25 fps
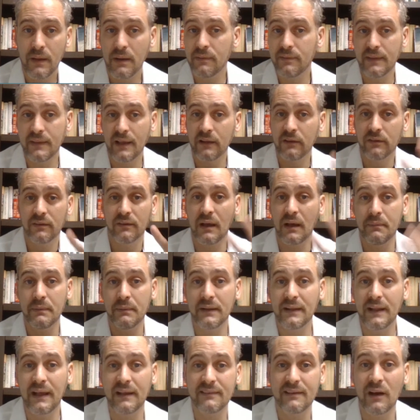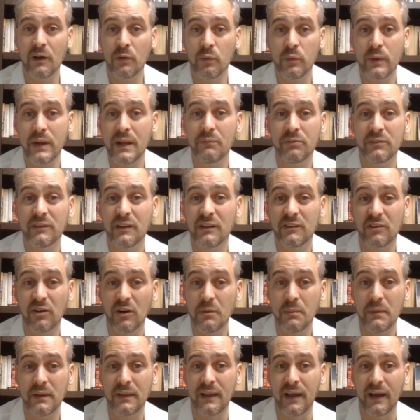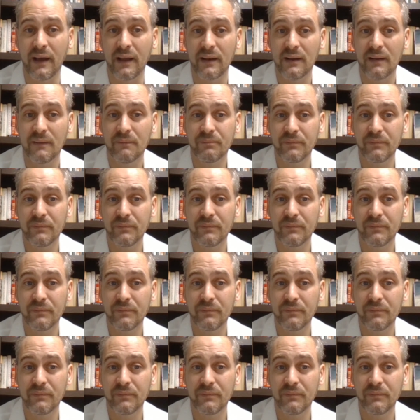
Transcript: That's how Reams determined that.